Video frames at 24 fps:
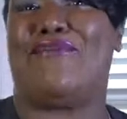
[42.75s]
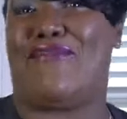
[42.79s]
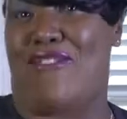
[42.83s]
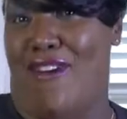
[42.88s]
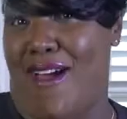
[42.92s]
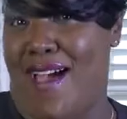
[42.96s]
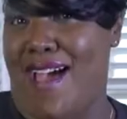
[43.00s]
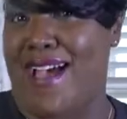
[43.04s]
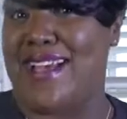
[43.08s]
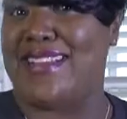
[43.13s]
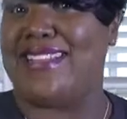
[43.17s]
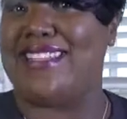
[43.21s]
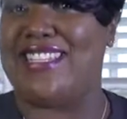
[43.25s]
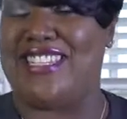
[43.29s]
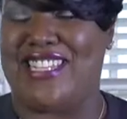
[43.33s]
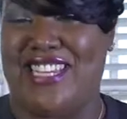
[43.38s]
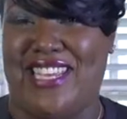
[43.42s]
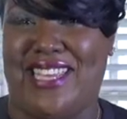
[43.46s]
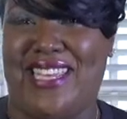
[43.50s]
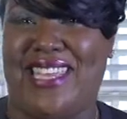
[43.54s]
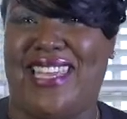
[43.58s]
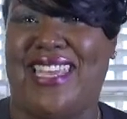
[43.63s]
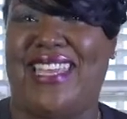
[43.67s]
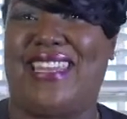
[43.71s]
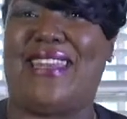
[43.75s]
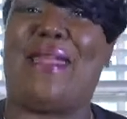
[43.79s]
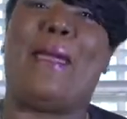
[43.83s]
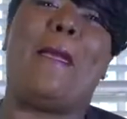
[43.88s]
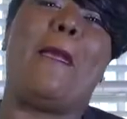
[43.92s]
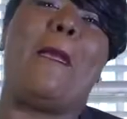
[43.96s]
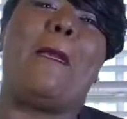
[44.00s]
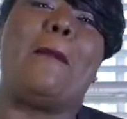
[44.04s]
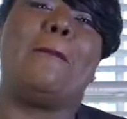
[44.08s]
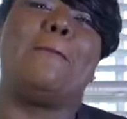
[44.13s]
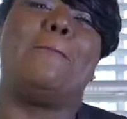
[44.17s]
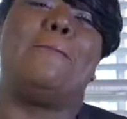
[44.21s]
fried chicken,
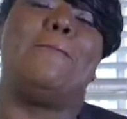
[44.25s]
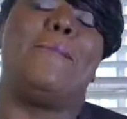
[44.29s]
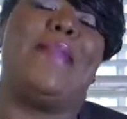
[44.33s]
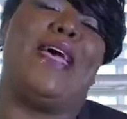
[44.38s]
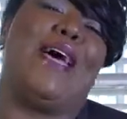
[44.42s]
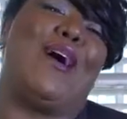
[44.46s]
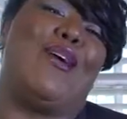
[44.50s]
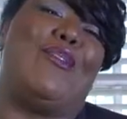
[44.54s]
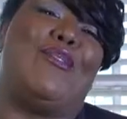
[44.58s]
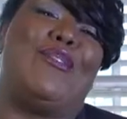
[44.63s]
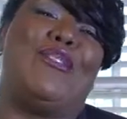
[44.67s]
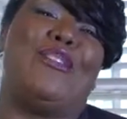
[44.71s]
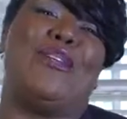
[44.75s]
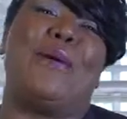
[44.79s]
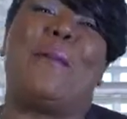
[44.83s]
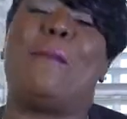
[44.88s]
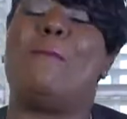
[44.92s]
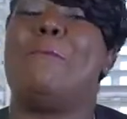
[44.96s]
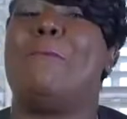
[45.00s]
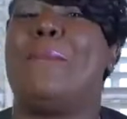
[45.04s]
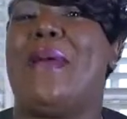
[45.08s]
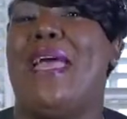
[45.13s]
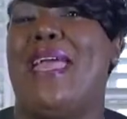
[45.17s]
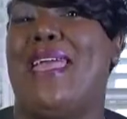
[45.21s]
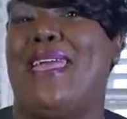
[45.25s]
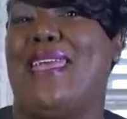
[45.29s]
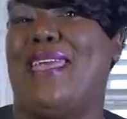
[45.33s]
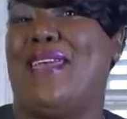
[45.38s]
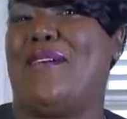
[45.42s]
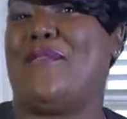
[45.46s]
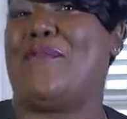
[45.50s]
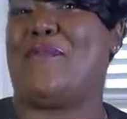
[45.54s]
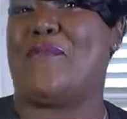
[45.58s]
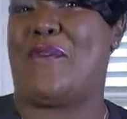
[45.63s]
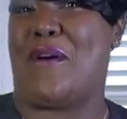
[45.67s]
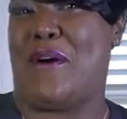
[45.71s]
Belgium
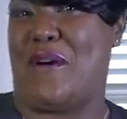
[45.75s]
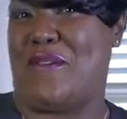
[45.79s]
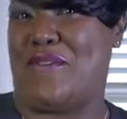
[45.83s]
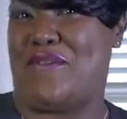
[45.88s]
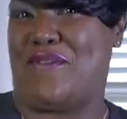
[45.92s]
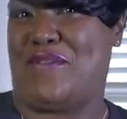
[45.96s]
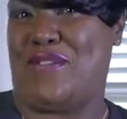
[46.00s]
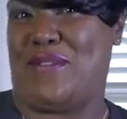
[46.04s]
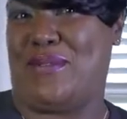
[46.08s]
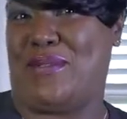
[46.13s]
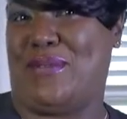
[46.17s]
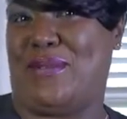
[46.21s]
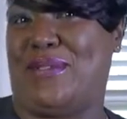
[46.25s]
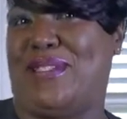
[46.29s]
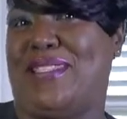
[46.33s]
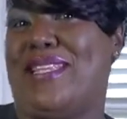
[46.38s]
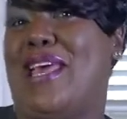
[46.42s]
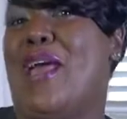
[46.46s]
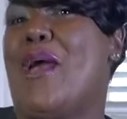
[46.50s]
bacon waffles